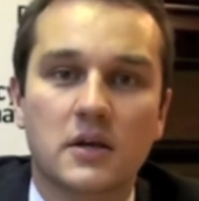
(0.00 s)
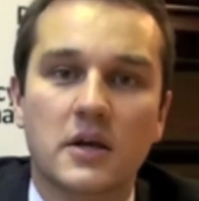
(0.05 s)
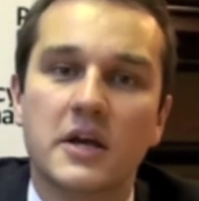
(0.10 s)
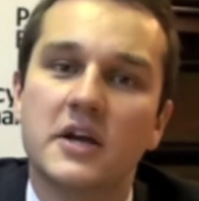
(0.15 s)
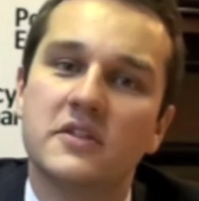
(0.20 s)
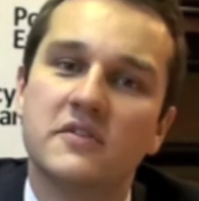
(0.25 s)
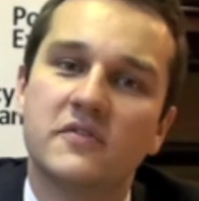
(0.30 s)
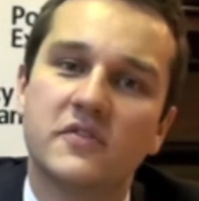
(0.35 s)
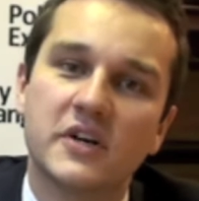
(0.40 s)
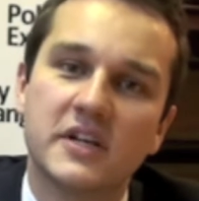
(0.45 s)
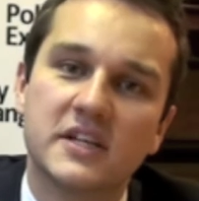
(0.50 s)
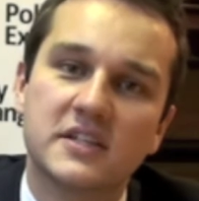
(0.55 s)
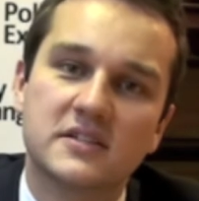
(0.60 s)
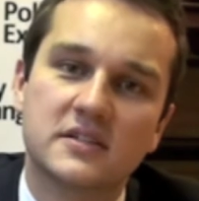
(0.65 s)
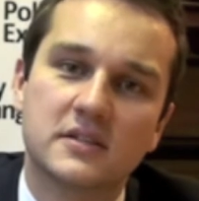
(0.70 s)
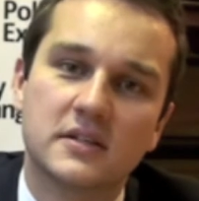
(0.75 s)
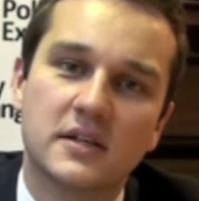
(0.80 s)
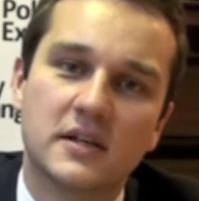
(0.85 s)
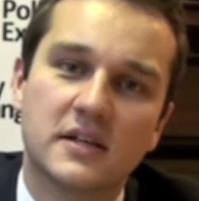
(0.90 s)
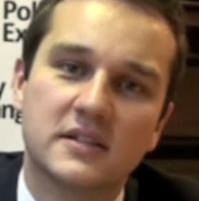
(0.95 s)
In the very
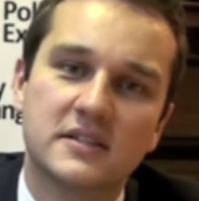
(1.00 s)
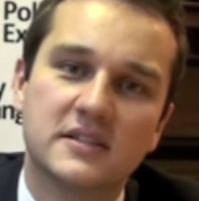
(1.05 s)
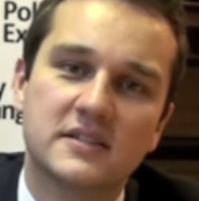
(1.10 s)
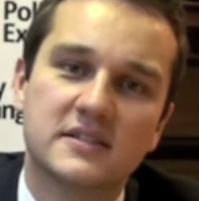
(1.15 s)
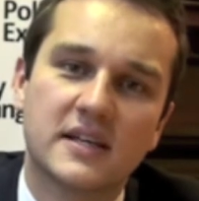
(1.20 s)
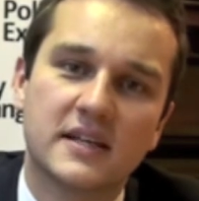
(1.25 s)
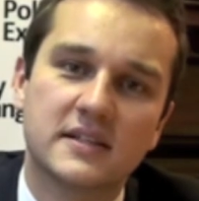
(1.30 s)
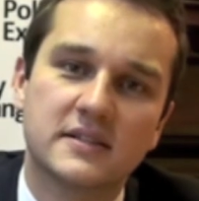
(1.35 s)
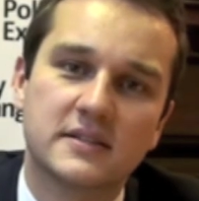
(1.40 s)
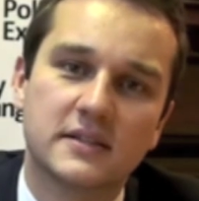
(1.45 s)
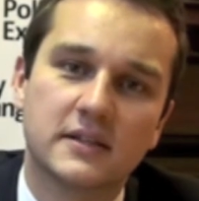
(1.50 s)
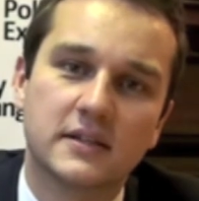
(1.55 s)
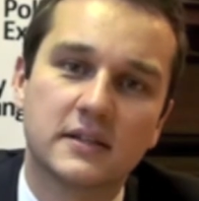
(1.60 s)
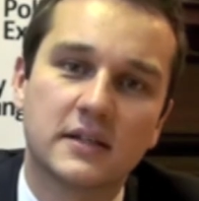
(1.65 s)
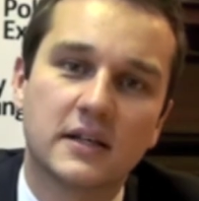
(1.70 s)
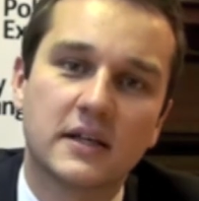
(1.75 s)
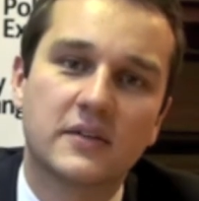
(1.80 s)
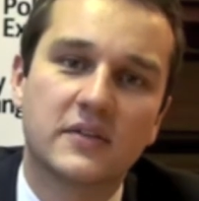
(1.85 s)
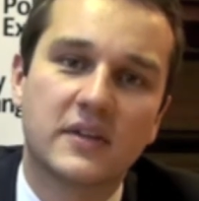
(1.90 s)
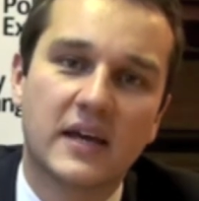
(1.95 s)
city
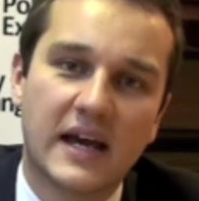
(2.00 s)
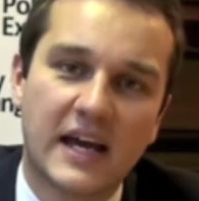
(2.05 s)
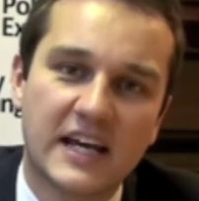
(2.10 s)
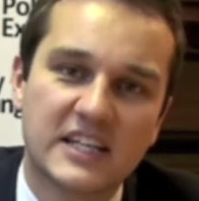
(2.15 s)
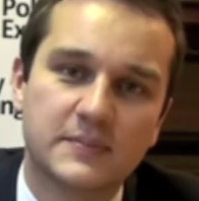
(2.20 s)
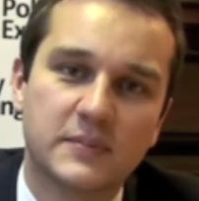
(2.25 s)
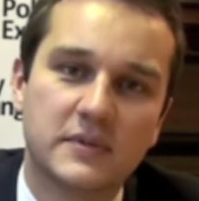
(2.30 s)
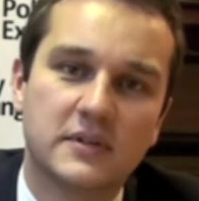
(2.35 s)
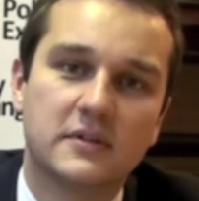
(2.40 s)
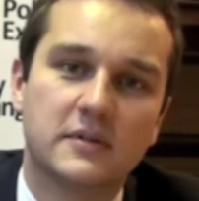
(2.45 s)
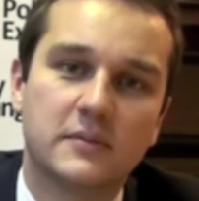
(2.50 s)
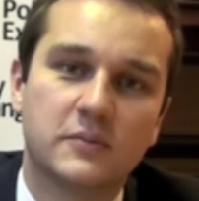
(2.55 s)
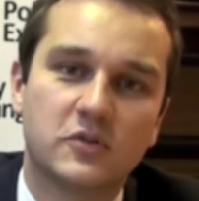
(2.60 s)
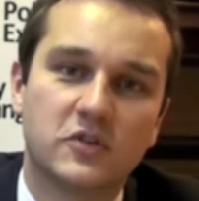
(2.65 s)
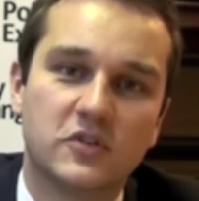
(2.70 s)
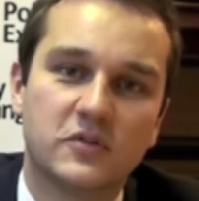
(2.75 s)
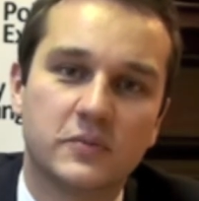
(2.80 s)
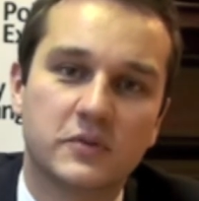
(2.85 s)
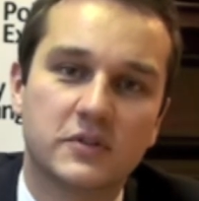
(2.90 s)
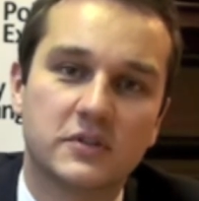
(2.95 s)
centre, there has been an
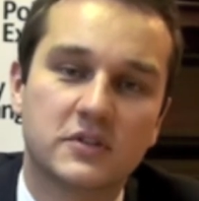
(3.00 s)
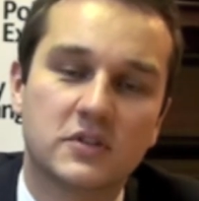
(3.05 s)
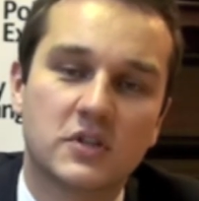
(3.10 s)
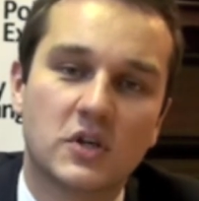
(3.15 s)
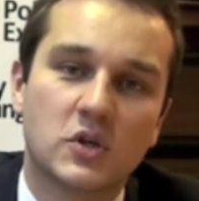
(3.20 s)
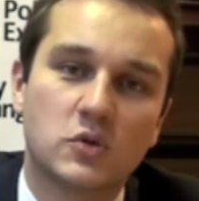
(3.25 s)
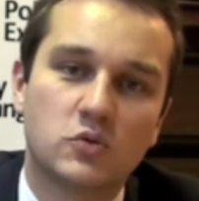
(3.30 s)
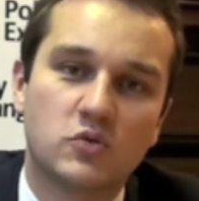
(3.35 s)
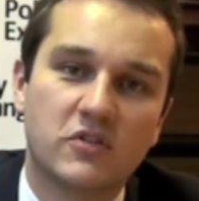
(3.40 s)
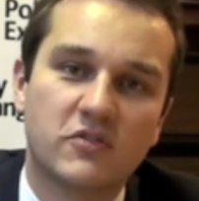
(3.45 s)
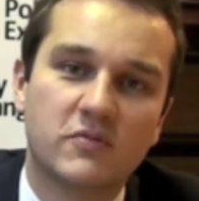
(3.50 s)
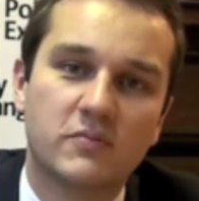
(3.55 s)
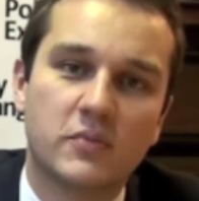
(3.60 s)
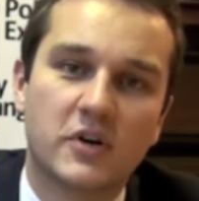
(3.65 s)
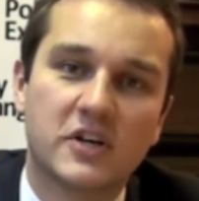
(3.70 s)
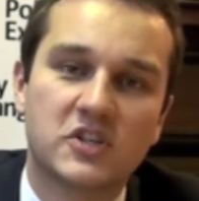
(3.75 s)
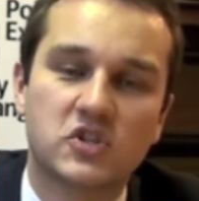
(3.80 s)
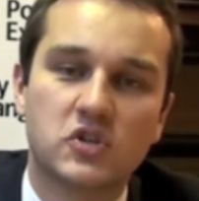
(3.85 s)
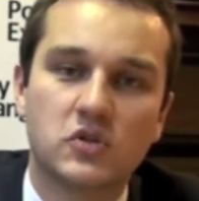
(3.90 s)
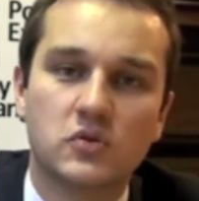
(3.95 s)
improvement, driven
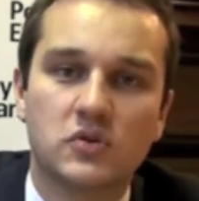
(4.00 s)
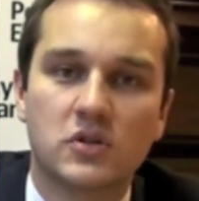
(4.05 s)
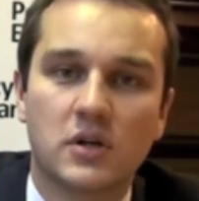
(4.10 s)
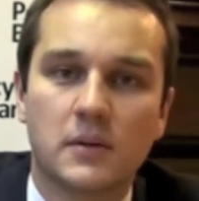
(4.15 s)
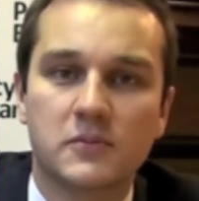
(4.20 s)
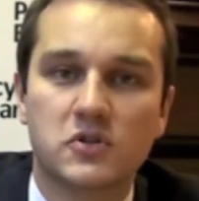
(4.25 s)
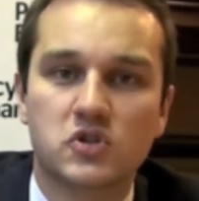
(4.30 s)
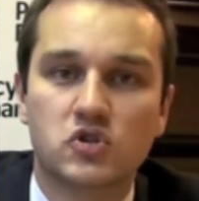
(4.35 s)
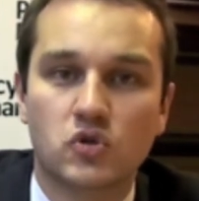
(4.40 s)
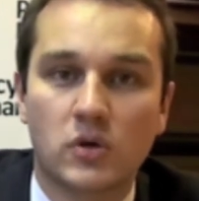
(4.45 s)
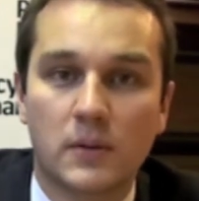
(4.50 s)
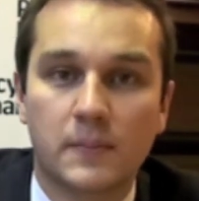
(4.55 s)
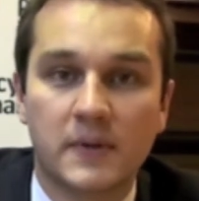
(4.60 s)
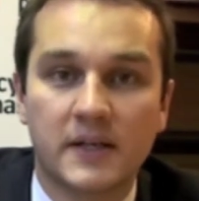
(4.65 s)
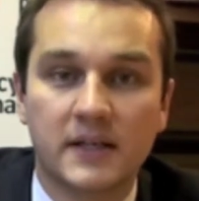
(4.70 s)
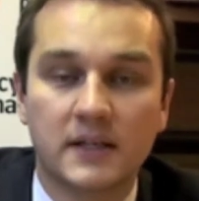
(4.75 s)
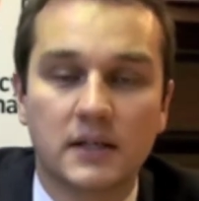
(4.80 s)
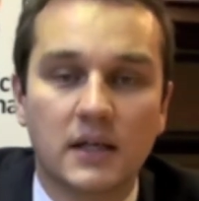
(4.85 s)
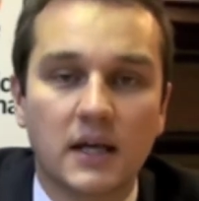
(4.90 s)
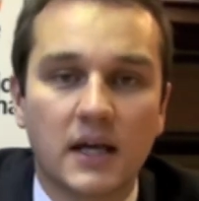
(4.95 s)
by student numbers
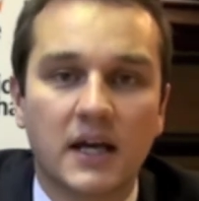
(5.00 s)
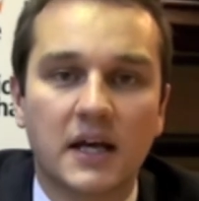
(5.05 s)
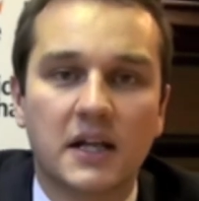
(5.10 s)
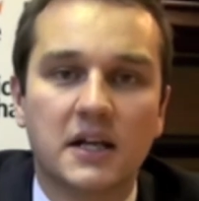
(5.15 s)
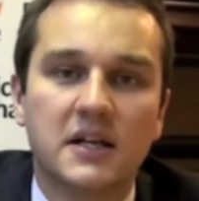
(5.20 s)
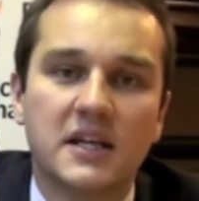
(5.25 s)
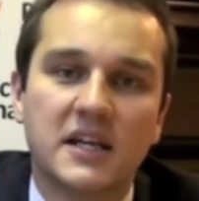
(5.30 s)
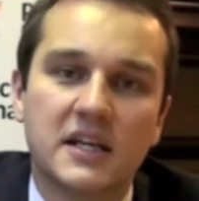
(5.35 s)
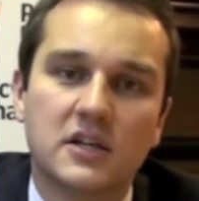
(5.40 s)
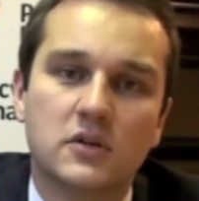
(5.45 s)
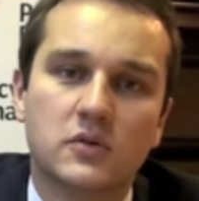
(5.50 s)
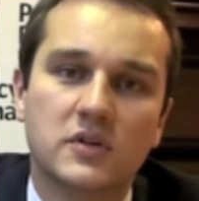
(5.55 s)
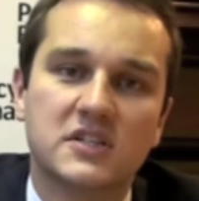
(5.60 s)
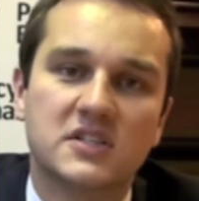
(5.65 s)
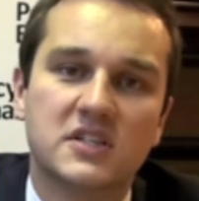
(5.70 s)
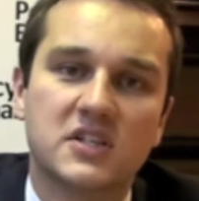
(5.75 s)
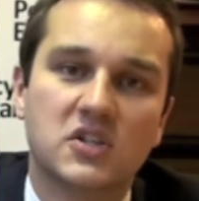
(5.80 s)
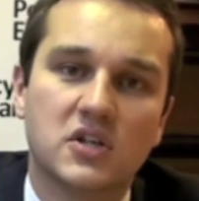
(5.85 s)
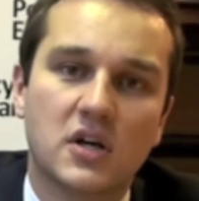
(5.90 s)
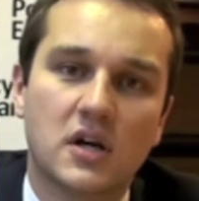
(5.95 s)
tripling and an
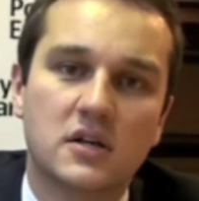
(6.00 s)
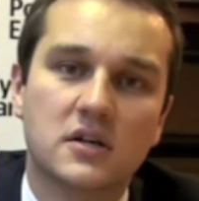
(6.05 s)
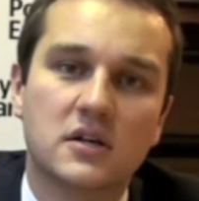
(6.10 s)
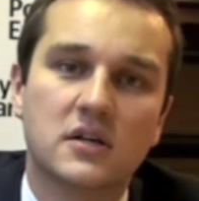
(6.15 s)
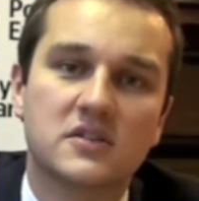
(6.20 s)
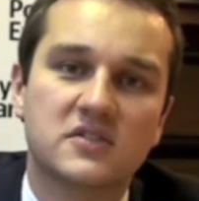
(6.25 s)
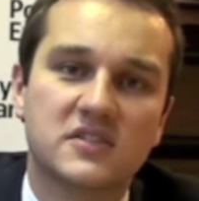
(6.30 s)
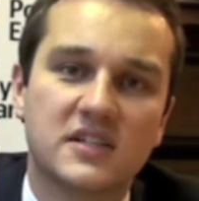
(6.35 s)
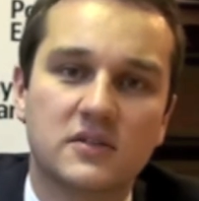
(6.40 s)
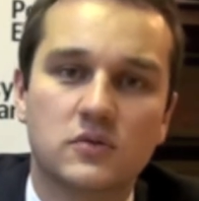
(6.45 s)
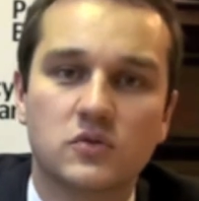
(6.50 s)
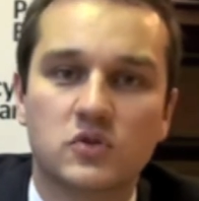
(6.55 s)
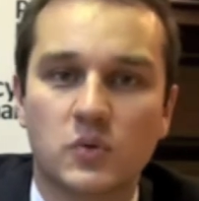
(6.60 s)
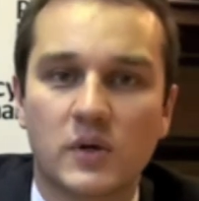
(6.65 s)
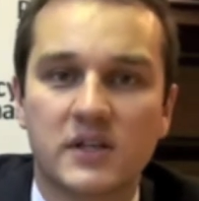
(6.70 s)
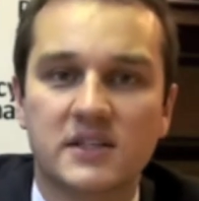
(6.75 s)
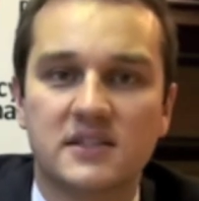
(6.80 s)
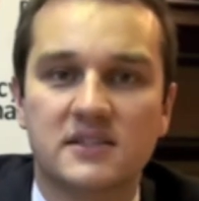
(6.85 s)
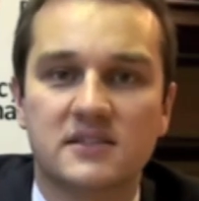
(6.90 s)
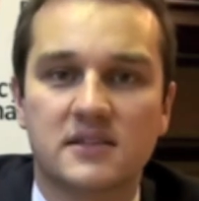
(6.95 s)
increase in young single
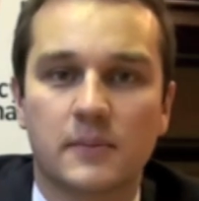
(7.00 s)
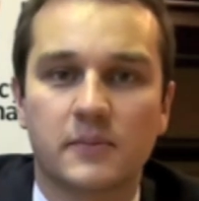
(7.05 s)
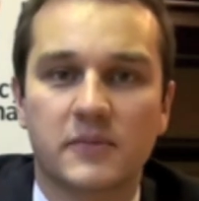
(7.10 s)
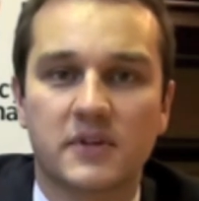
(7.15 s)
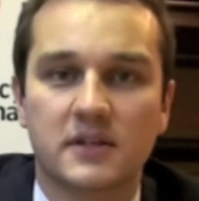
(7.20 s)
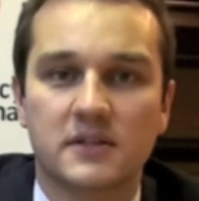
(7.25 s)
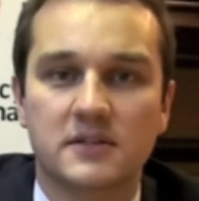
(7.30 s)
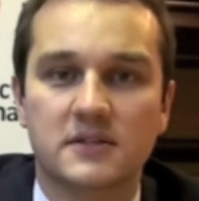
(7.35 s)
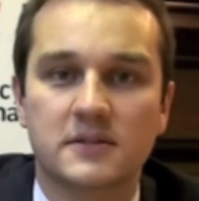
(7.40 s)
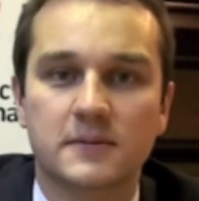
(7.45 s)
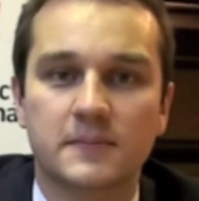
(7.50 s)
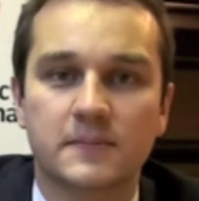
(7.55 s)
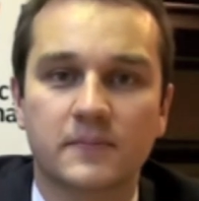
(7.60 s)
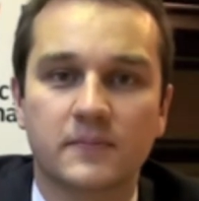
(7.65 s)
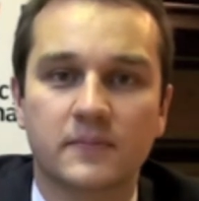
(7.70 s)
20-somethings.